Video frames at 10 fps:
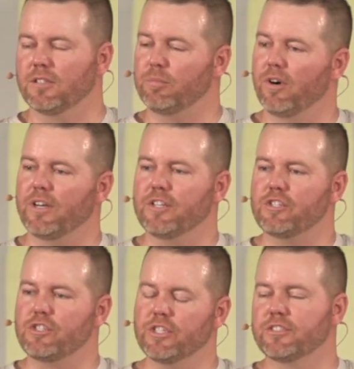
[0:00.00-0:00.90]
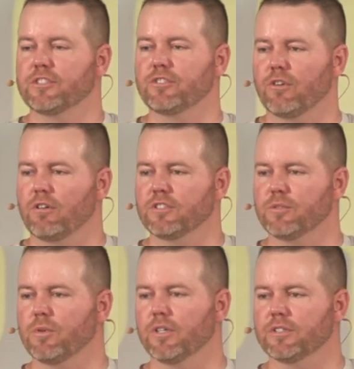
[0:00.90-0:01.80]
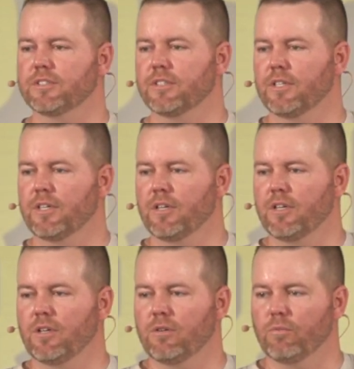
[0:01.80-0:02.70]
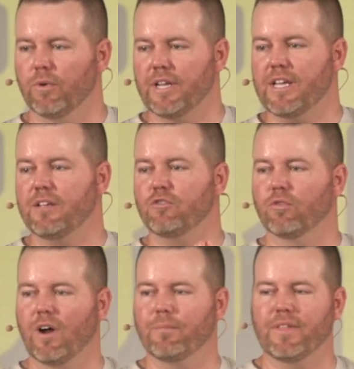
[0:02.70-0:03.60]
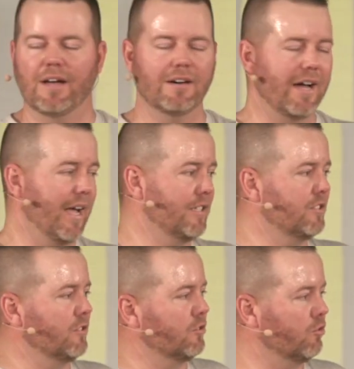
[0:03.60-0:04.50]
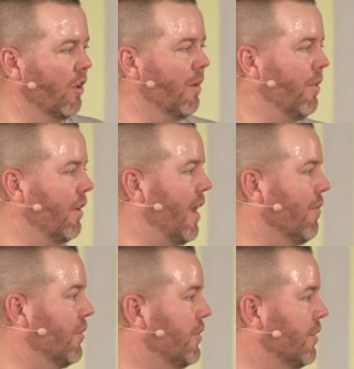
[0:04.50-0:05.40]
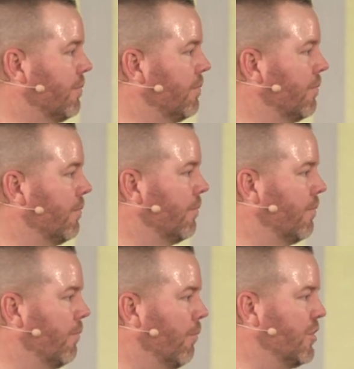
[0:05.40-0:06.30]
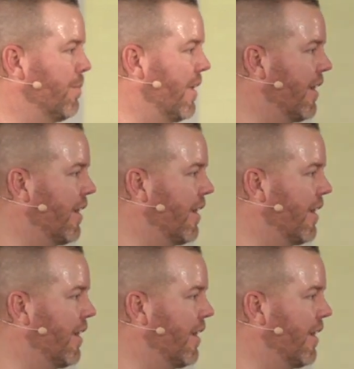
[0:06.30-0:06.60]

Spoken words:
The blood is just as strong as it was when he dropped that last drop on Calvary's Hill. Would you